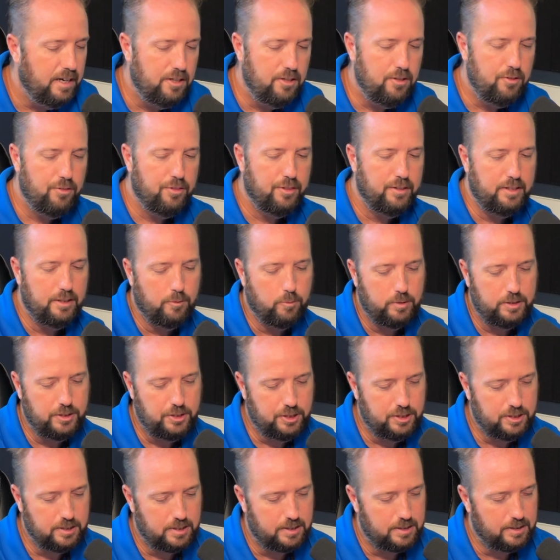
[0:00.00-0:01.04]
do you think we
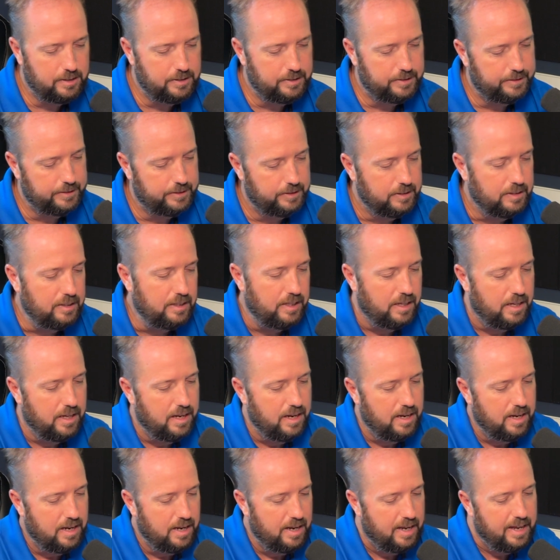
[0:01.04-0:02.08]
should
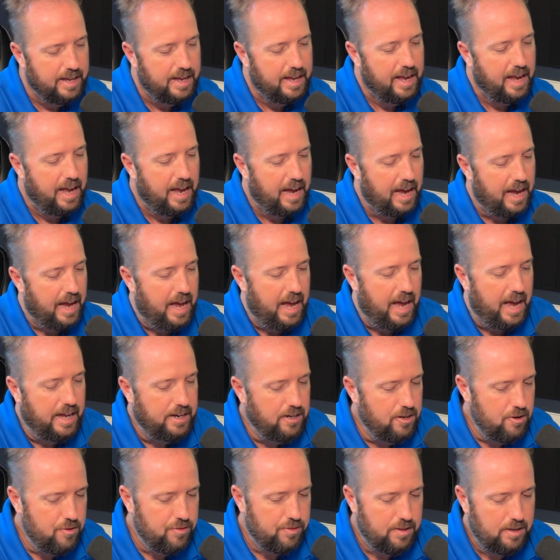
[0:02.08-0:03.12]
how
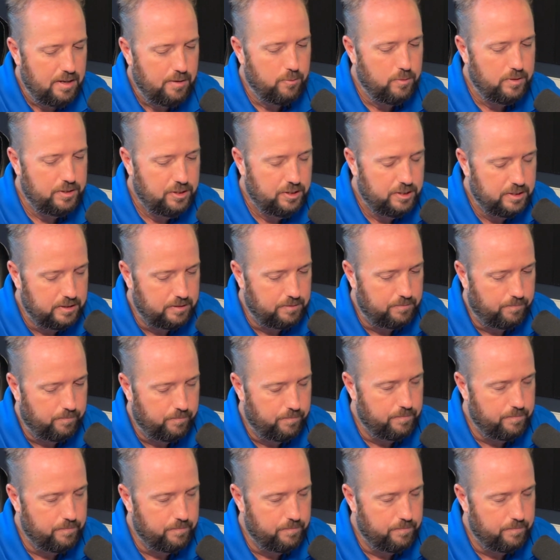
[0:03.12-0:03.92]
do you think we should